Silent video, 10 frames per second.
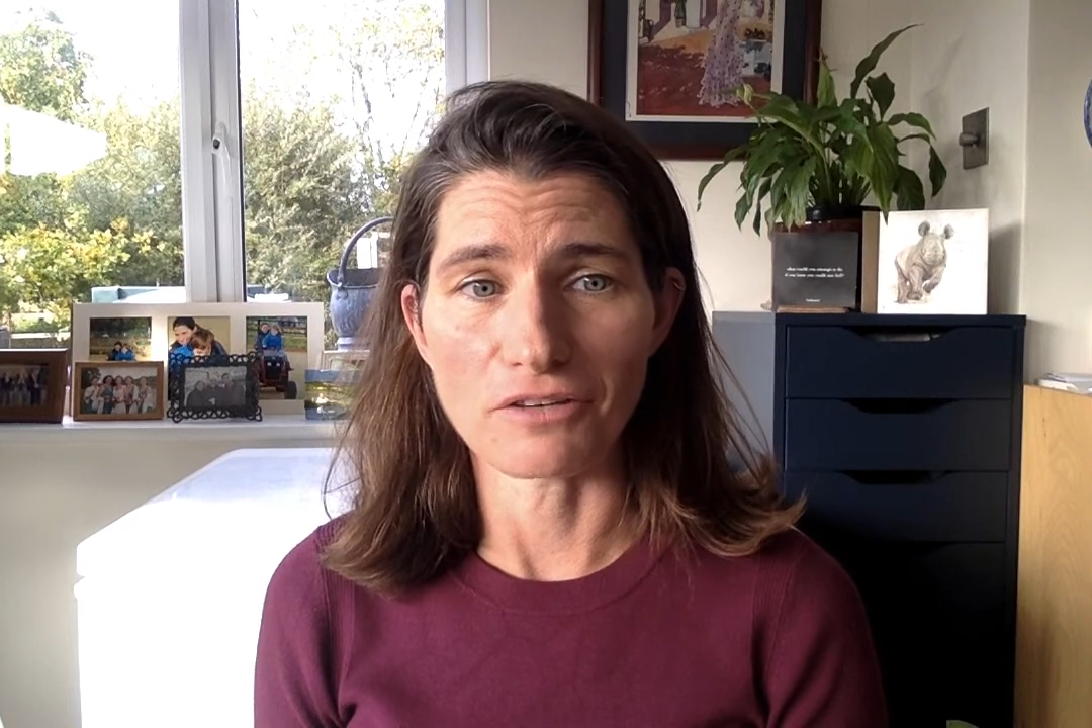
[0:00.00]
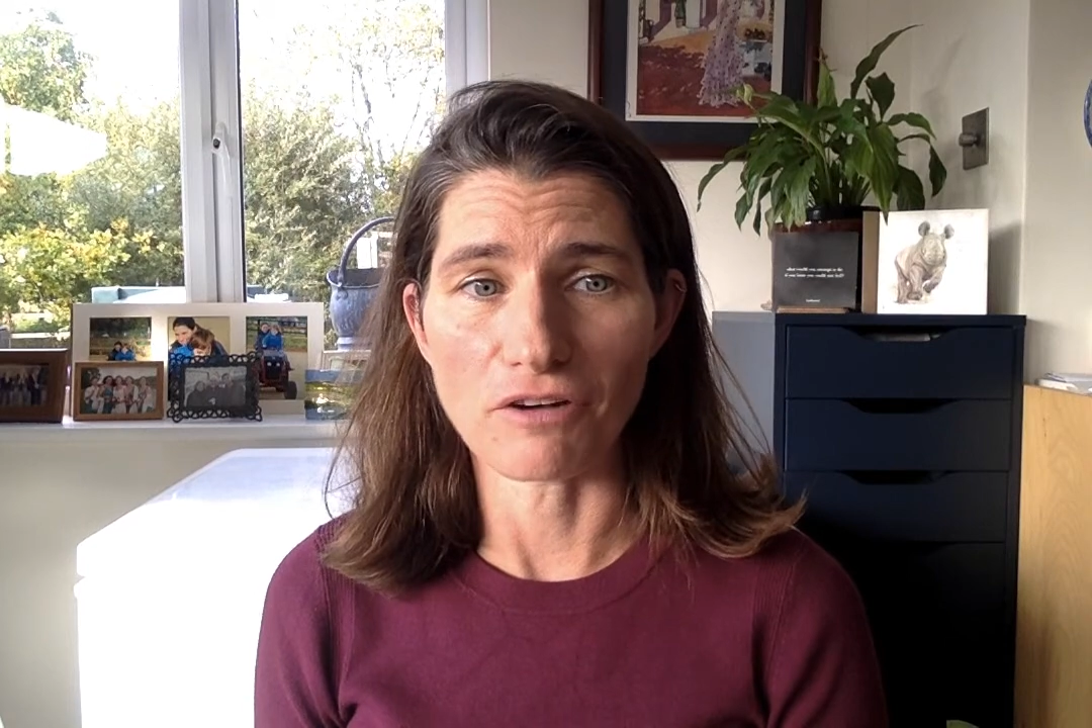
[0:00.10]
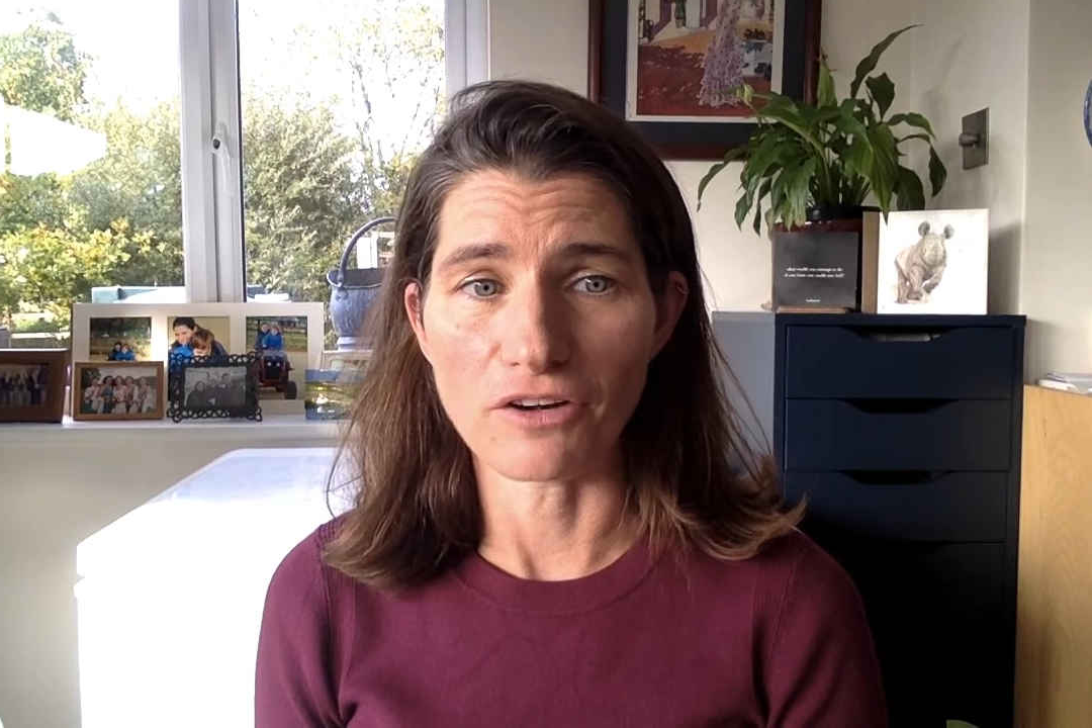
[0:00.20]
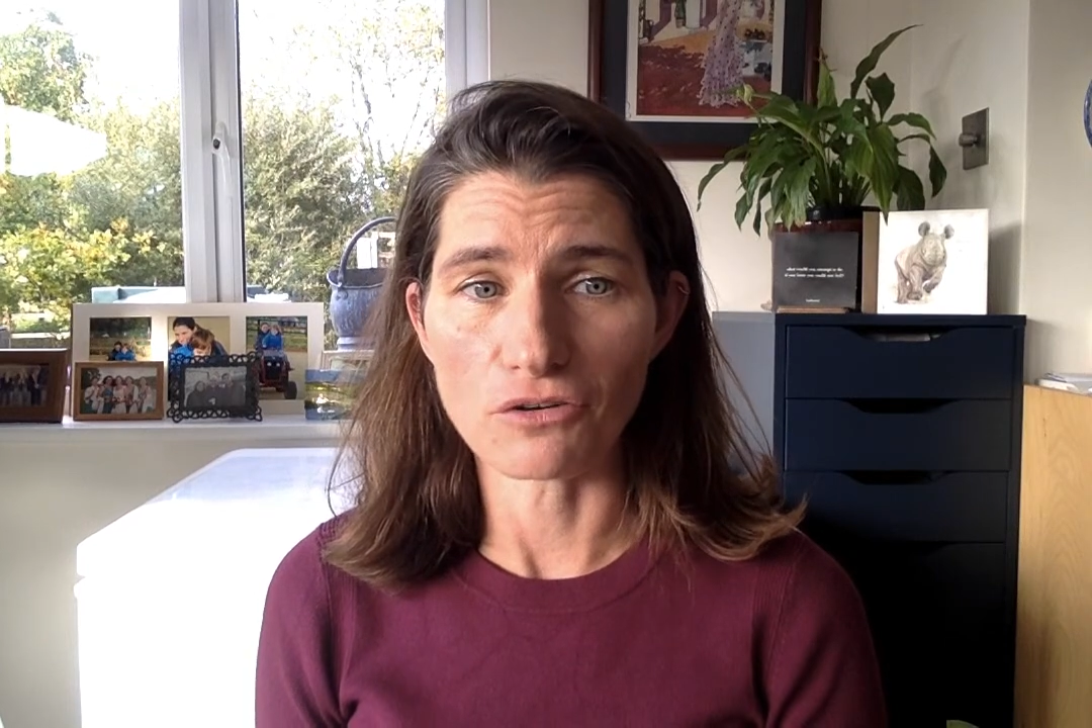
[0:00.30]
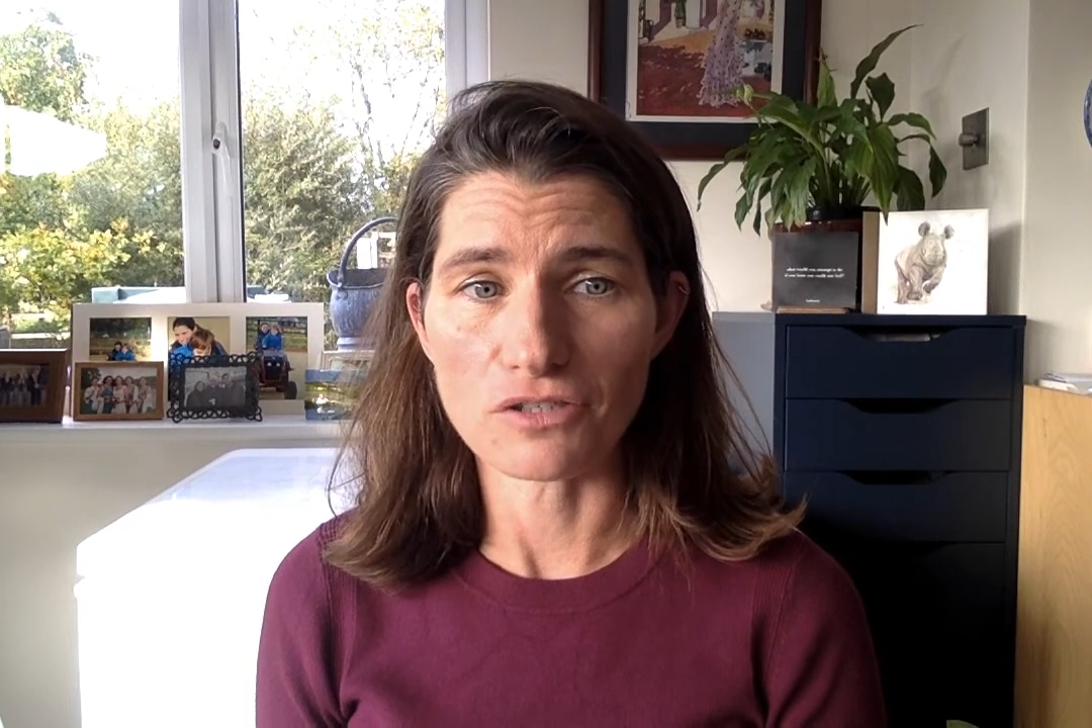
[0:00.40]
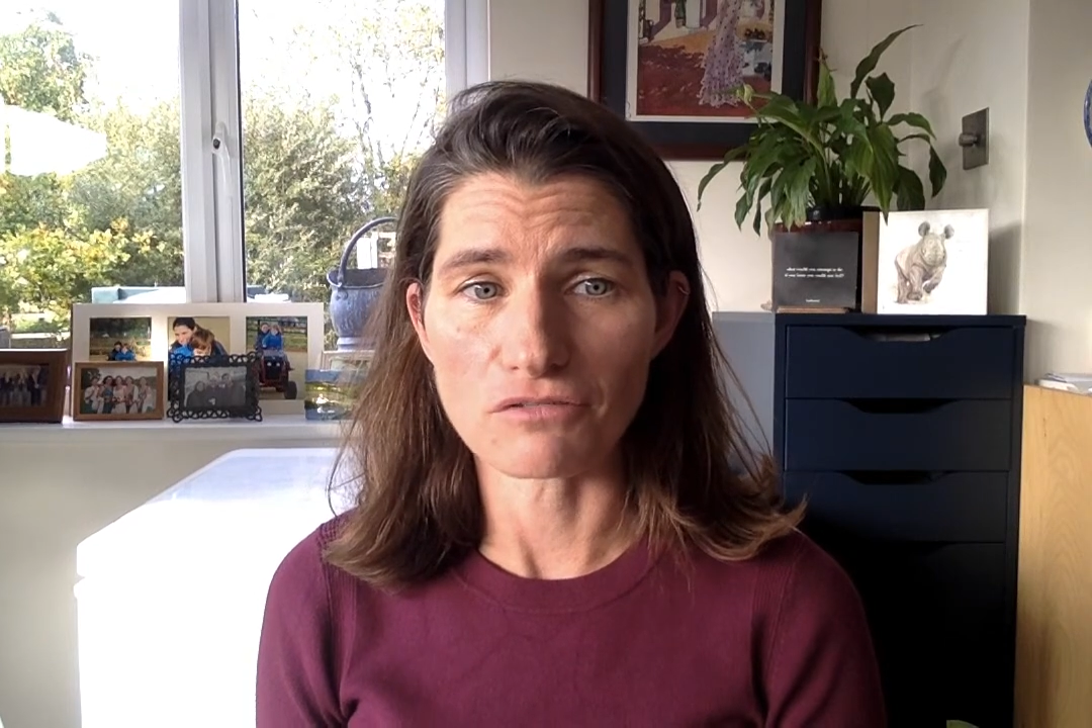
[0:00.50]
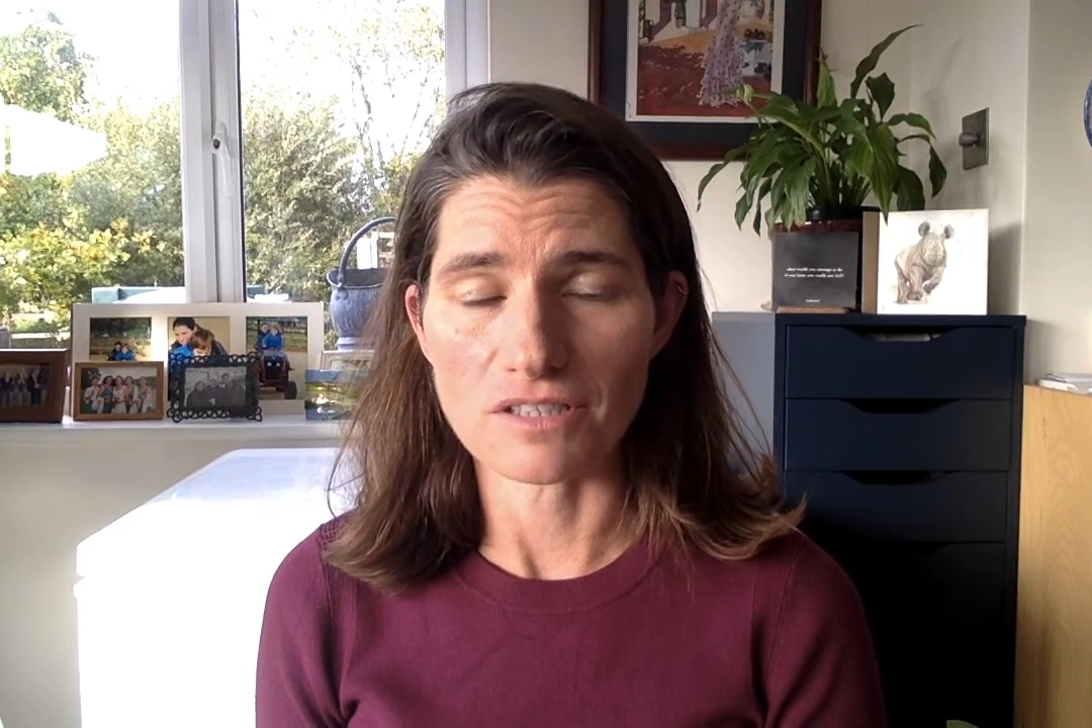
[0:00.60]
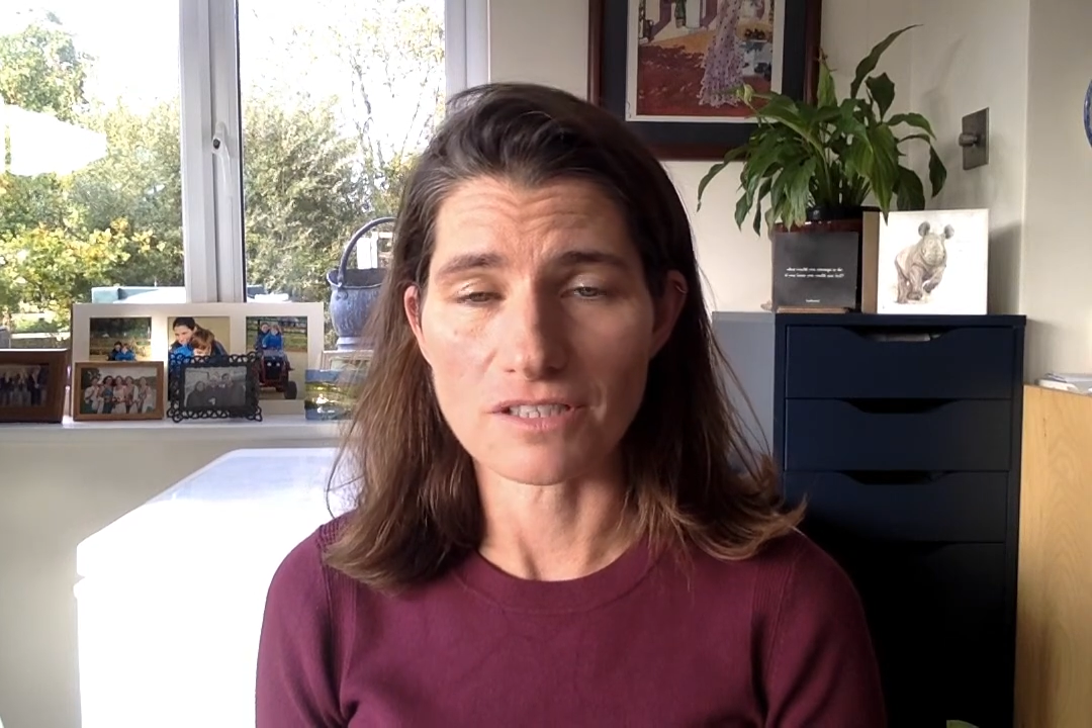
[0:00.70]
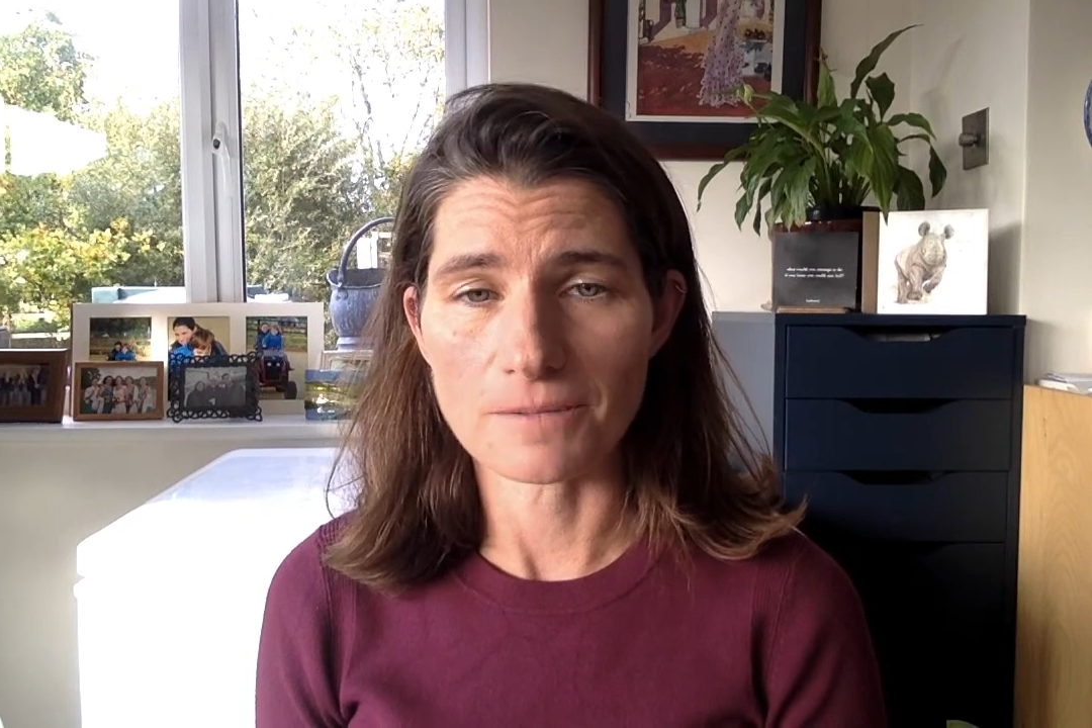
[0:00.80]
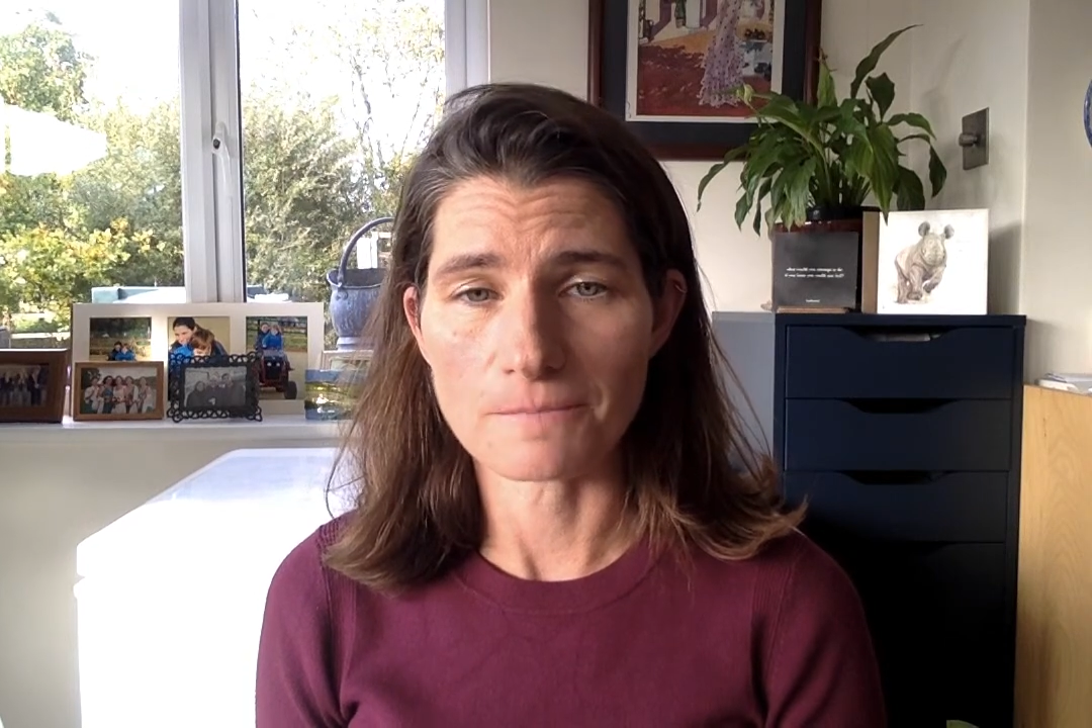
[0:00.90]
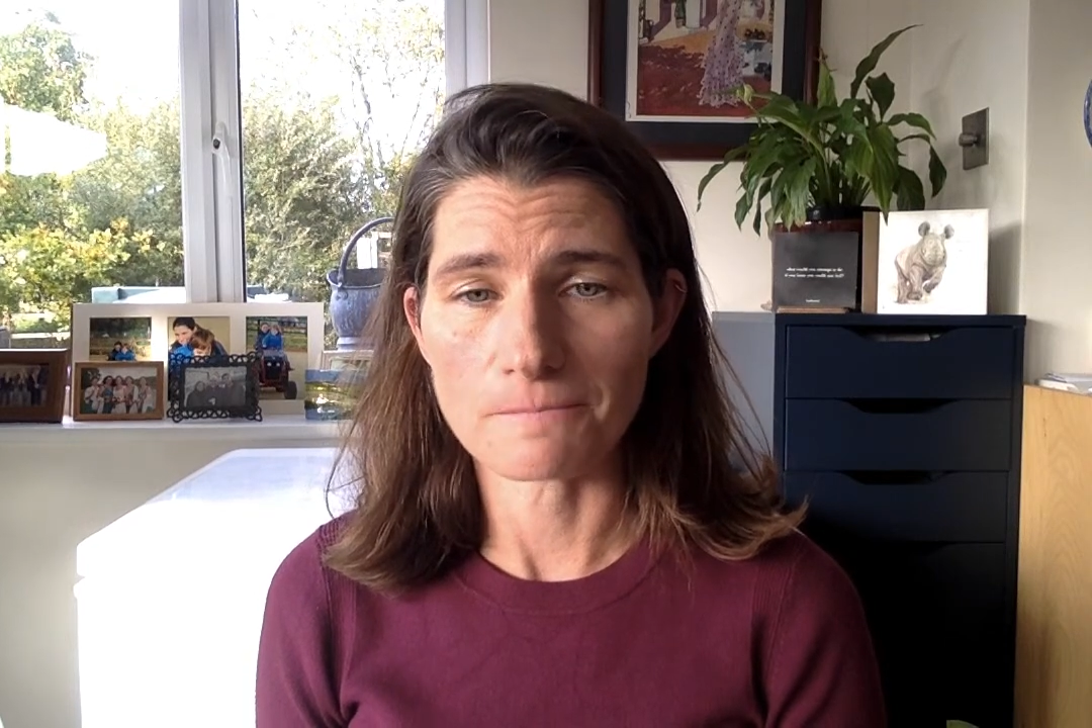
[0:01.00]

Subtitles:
rhinoceros.